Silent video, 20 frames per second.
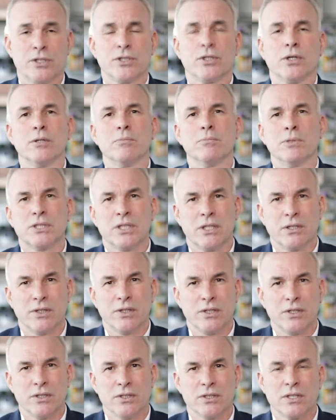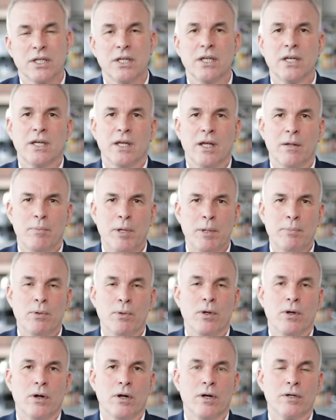certain materials, and people
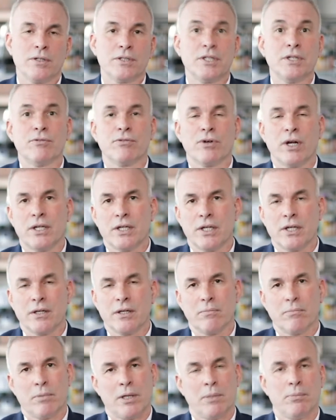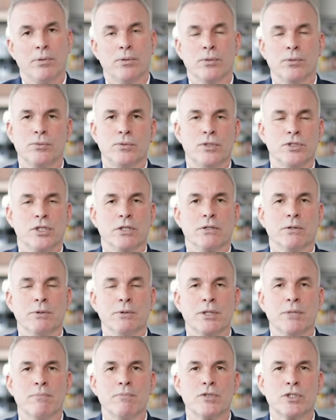are defriending people who disagree
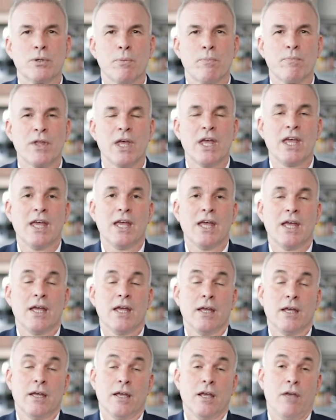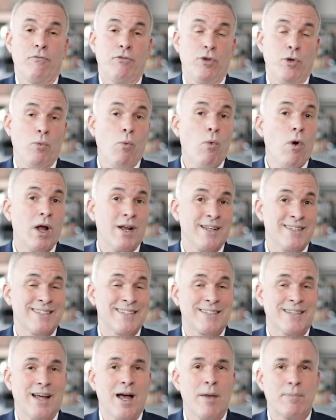with them. So if you want to
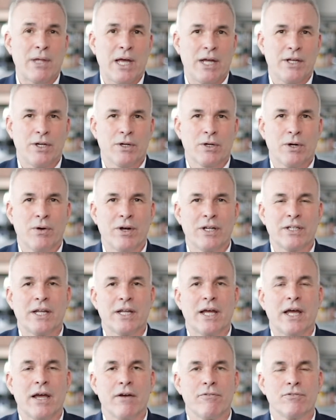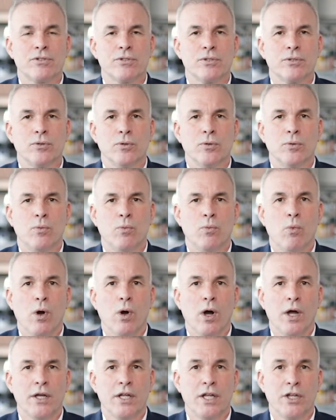stop that, you're going to have to,
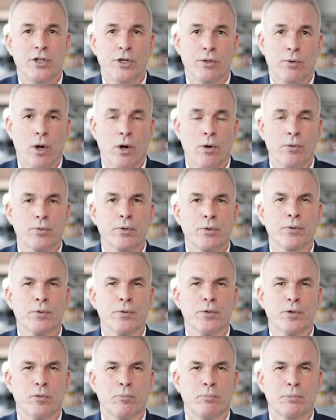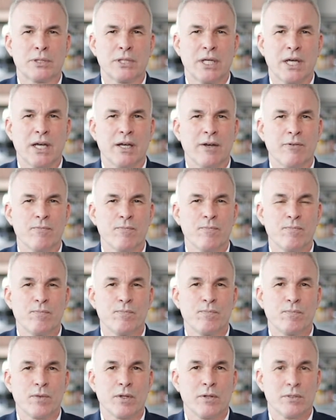one, in your own group, say,
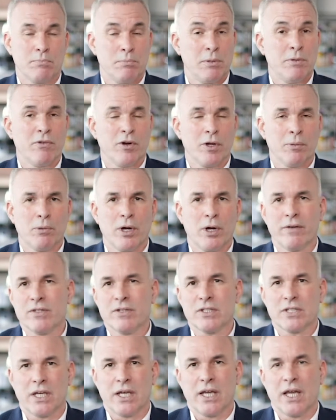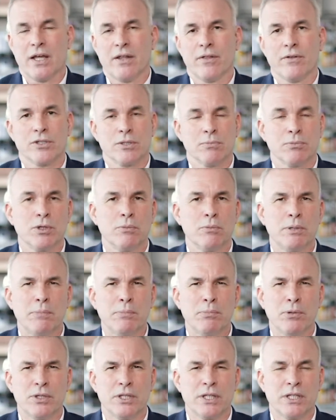be very brave and say, hey, there's some good
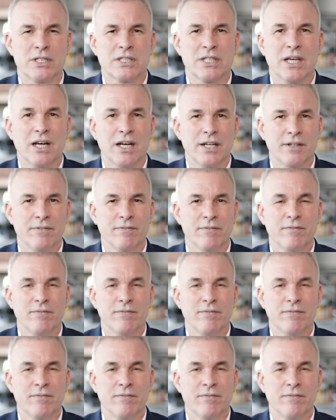people on the other side,